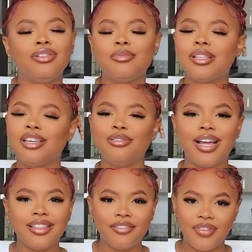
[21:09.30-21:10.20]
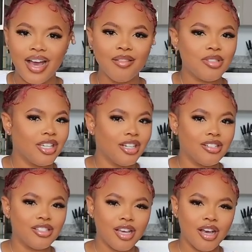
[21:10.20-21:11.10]
you know what I'm saying, you like the vibes here.
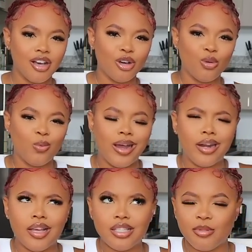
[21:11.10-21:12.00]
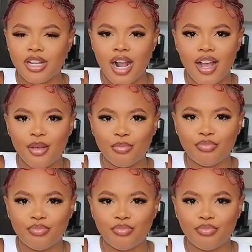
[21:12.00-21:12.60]
So why not subscribe?